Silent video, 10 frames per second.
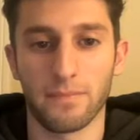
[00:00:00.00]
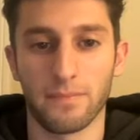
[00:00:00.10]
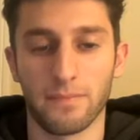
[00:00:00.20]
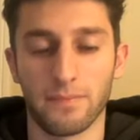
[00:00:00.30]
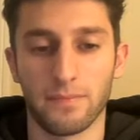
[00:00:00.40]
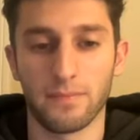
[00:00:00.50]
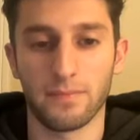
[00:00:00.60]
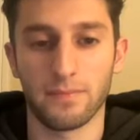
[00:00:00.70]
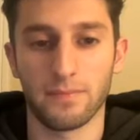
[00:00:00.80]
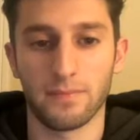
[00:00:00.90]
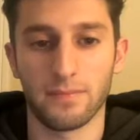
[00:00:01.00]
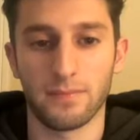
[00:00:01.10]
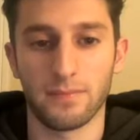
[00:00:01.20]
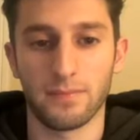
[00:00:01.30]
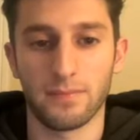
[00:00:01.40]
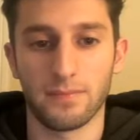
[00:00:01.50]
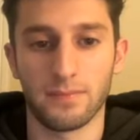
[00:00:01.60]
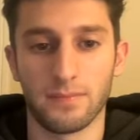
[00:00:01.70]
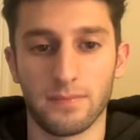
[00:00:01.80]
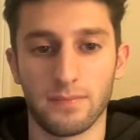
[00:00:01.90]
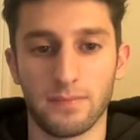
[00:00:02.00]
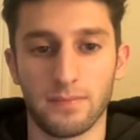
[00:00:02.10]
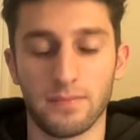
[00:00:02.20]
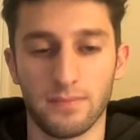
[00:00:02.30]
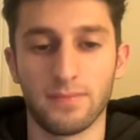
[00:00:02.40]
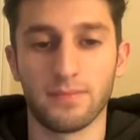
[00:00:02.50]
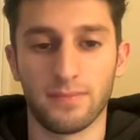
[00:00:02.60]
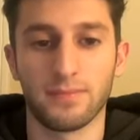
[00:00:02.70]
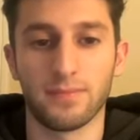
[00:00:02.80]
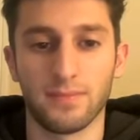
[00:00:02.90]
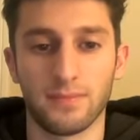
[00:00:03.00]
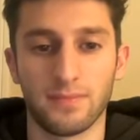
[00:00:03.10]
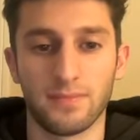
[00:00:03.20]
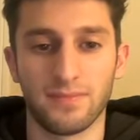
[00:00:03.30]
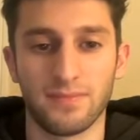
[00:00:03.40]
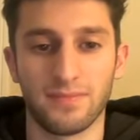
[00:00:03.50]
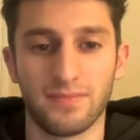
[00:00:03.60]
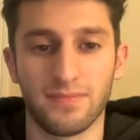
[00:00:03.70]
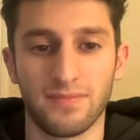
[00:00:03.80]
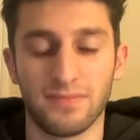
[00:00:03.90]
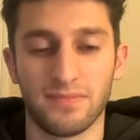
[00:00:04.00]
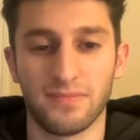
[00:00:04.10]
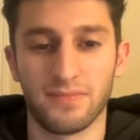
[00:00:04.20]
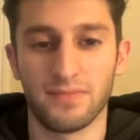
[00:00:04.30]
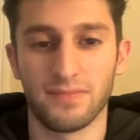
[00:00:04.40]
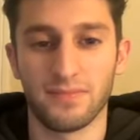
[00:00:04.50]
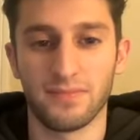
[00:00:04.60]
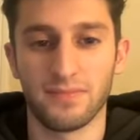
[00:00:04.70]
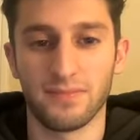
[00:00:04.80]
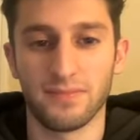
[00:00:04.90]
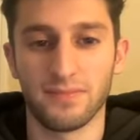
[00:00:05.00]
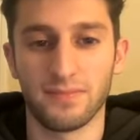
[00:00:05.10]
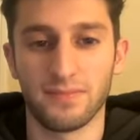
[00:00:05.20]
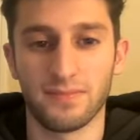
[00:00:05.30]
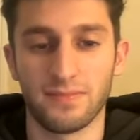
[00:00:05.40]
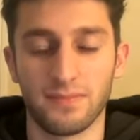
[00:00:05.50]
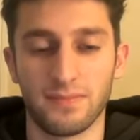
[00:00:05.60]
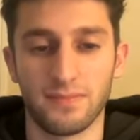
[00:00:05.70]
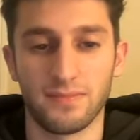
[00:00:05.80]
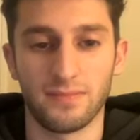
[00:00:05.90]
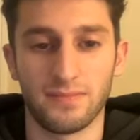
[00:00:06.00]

This person isn't speaking.